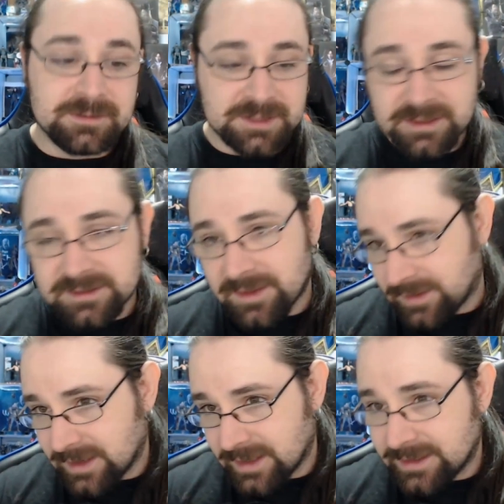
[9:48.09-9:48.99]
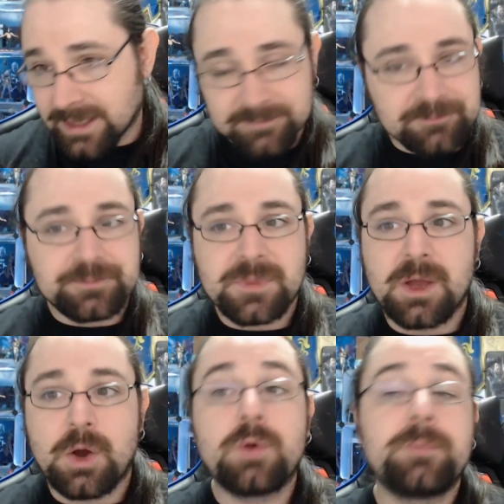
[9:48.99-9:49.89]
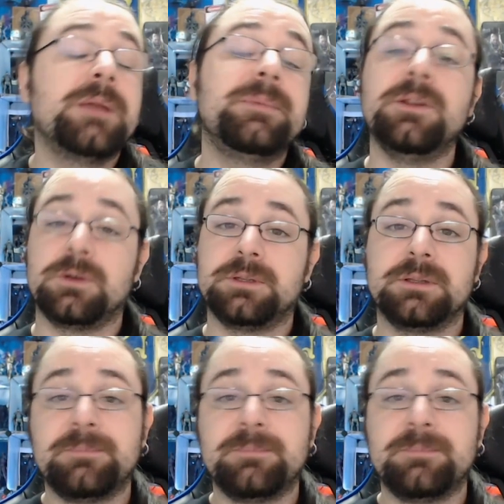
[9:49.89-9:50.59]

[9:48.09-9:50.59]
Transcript: seeing something like that, or maybe not.